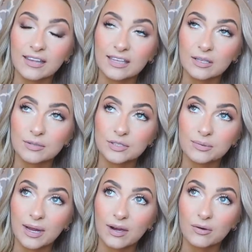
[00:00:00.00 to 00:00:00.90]
I think it was
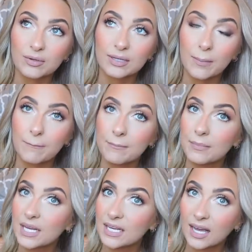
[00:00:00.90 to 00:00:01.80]
around
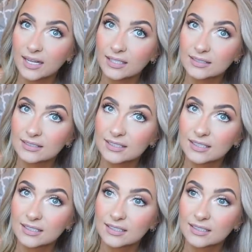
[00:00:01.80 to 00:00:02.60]
midnight.